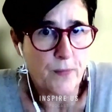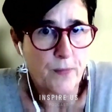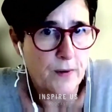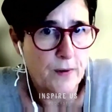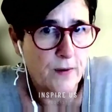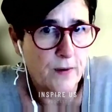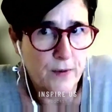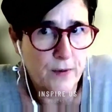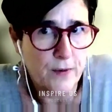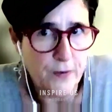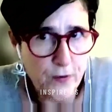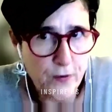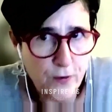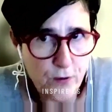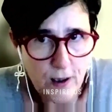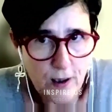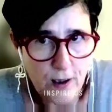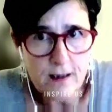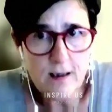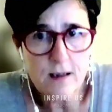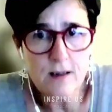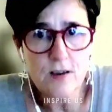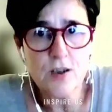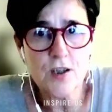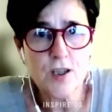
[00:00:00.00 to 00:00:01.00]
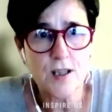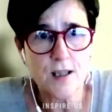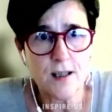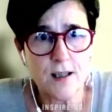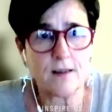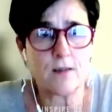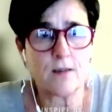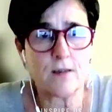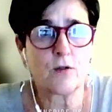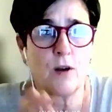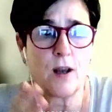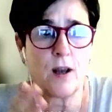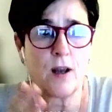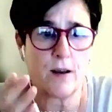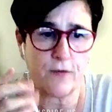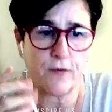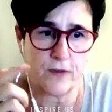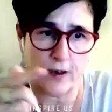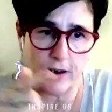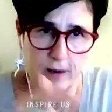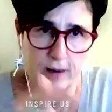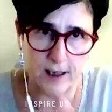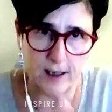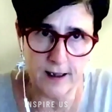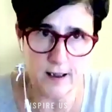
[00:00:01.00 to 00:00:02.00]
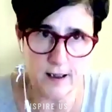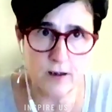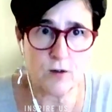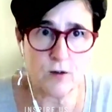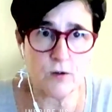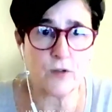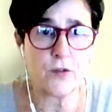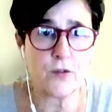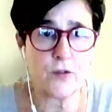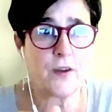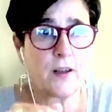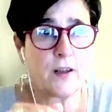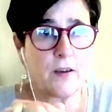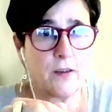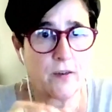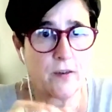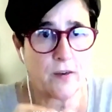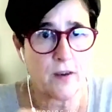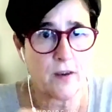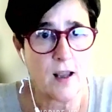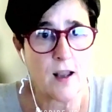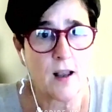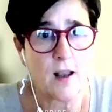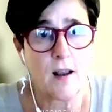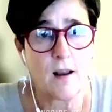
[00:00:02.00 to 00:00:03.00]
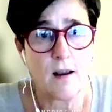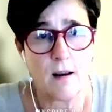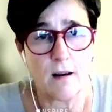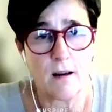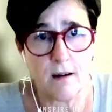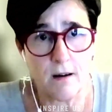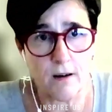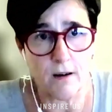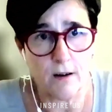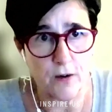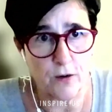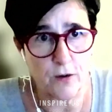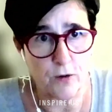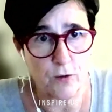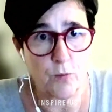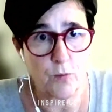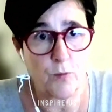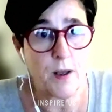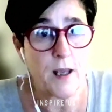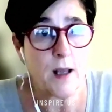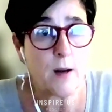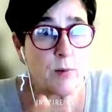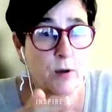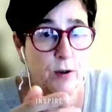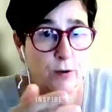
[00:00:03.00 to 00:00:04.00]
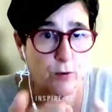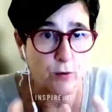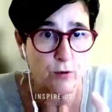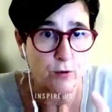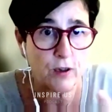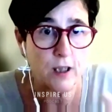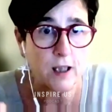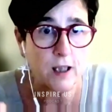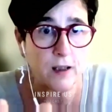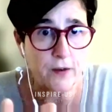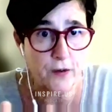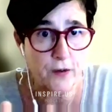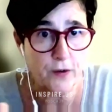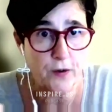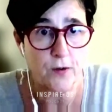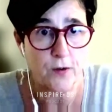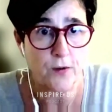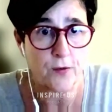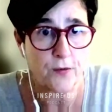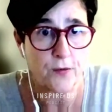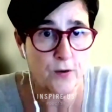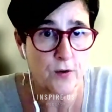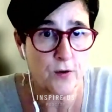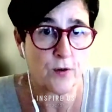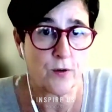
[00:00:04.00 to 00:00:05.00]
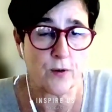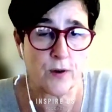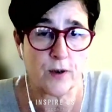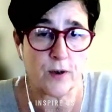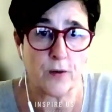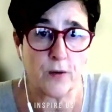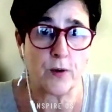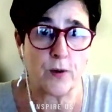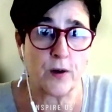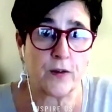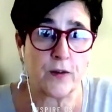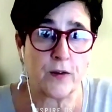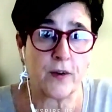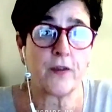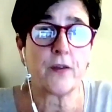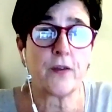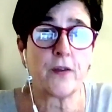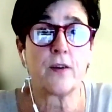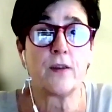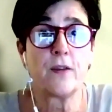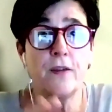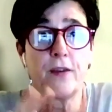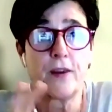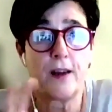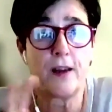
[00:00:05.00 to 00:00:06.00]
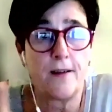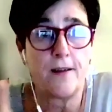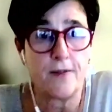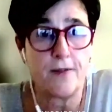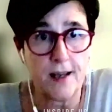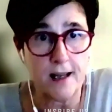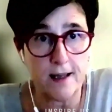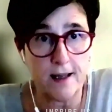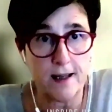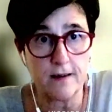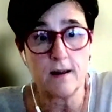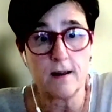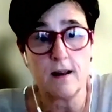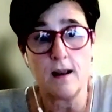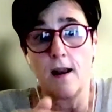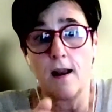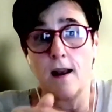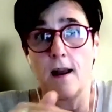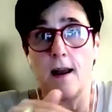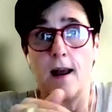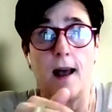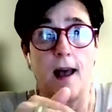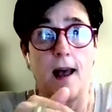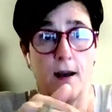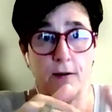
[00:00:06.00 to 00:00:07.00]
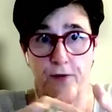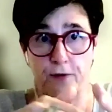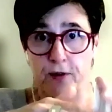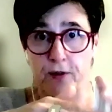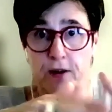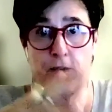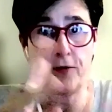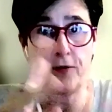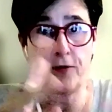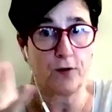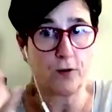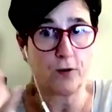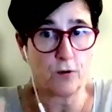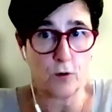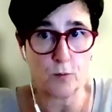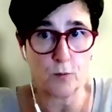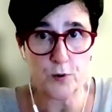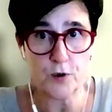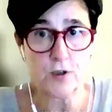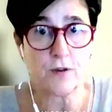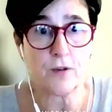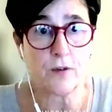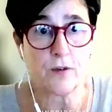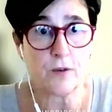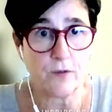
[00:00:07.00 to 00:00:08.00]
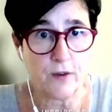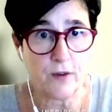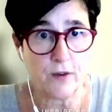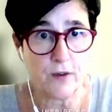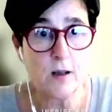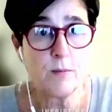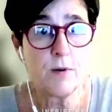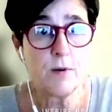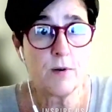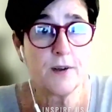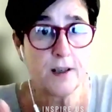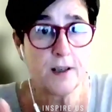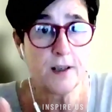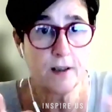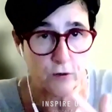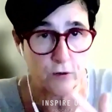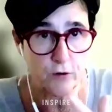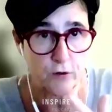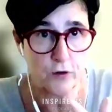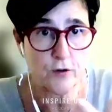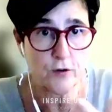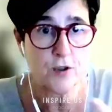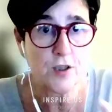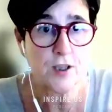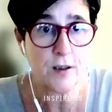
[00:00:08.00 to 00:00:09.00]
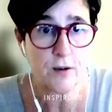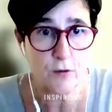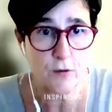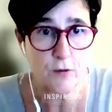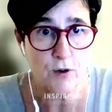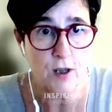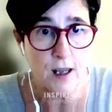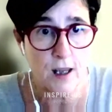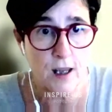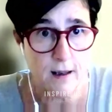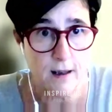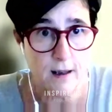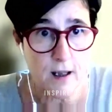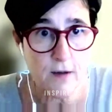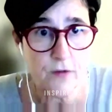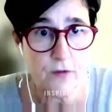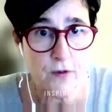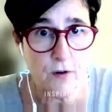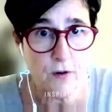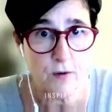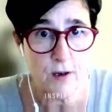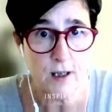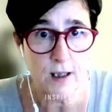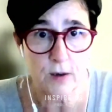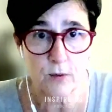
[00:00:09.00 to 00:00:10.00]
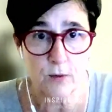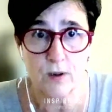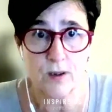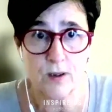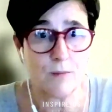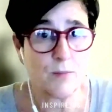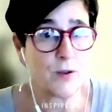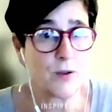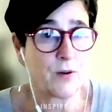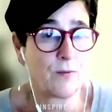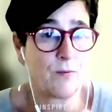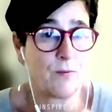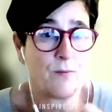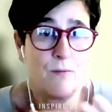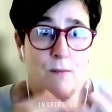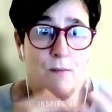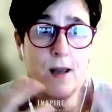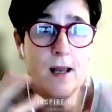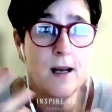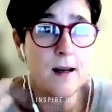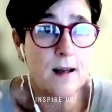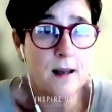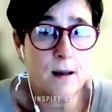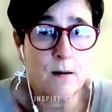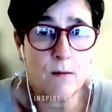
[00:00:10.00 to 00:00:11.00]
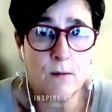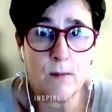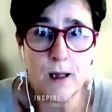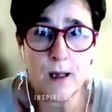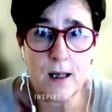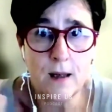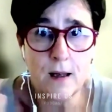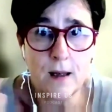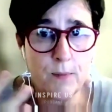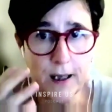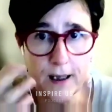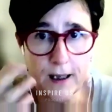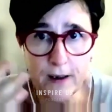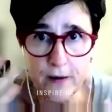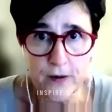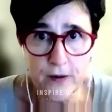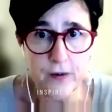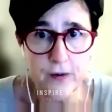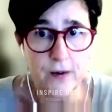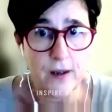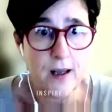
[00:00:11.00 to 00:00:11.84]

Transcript: strategy to have the diagnostics to be able to test for resistance and then have different options available so that you can give the right one. But in many places,